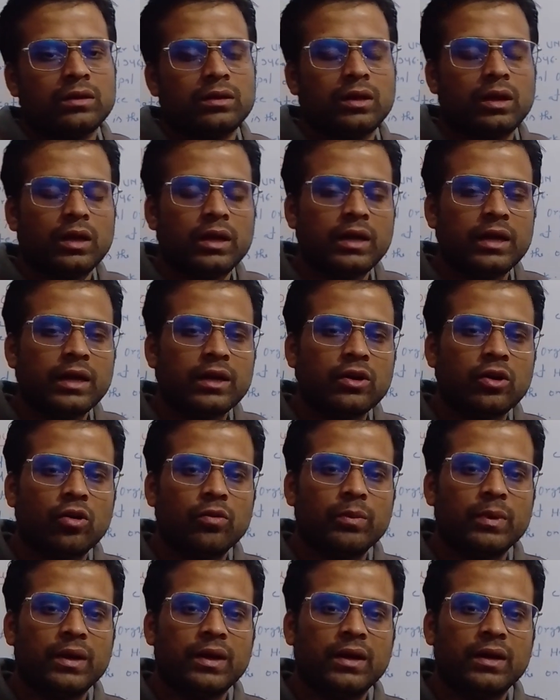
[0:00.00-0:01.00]
The Indian
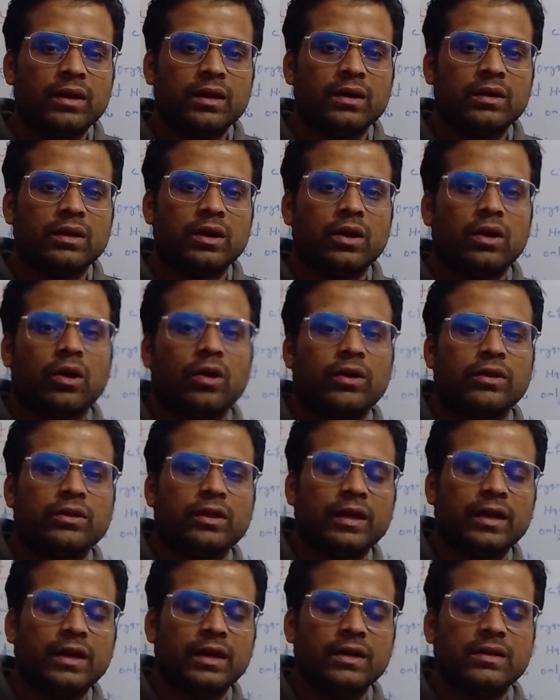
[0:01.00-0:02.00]
government or
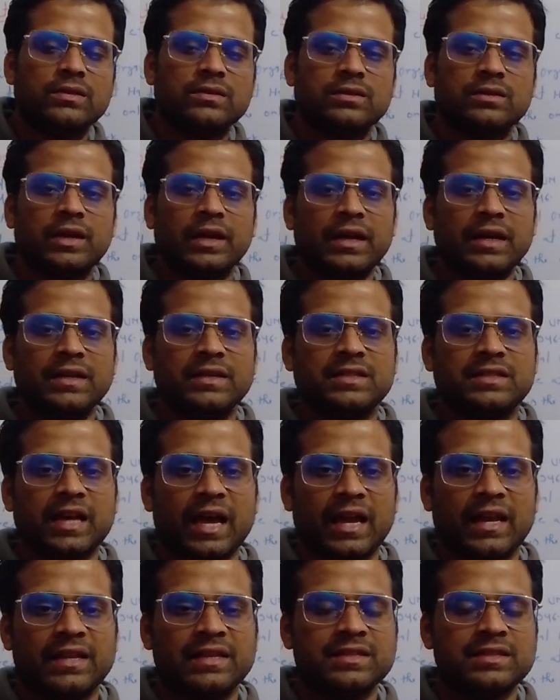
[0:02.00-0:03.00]
the Indian state
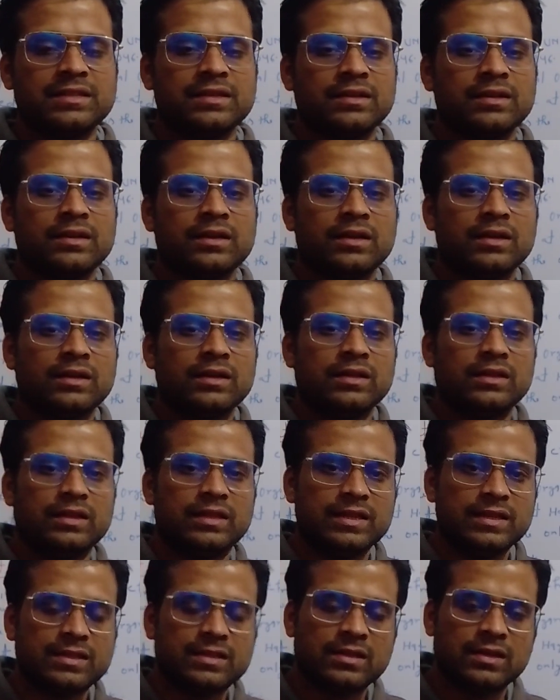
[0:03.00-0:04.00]
challenged
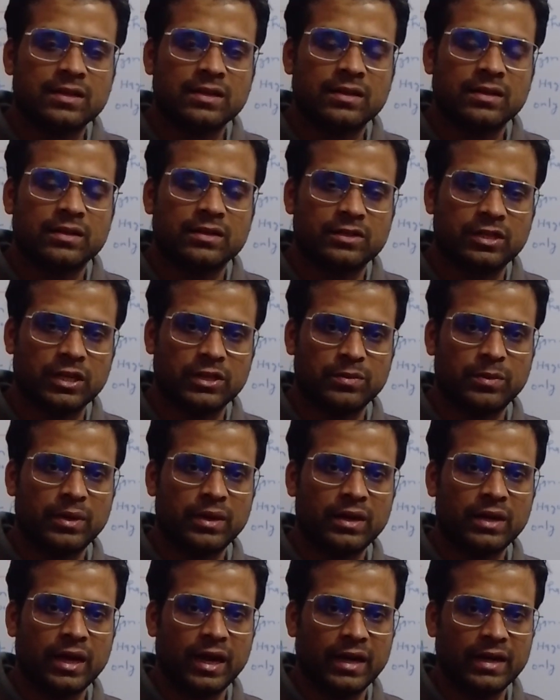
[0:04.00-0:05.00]
this
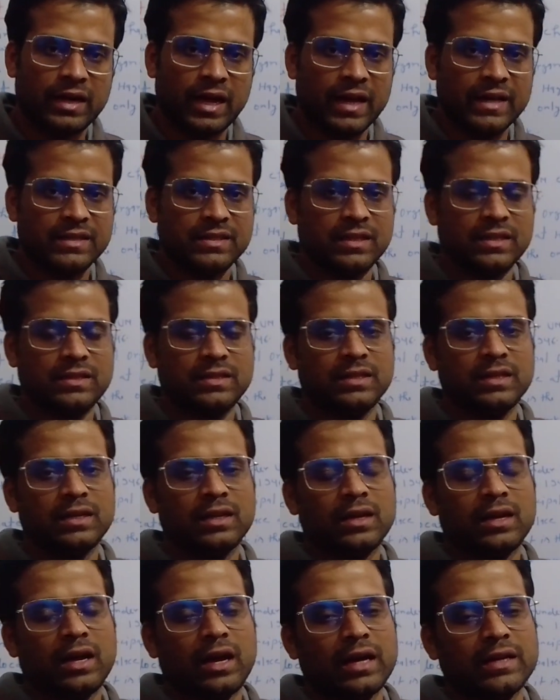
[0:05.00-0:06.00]
judgment at
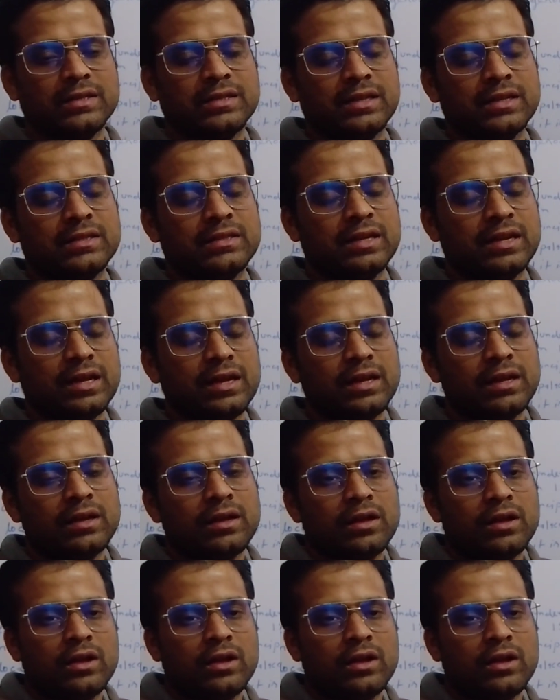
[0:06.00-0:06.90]
ICJ,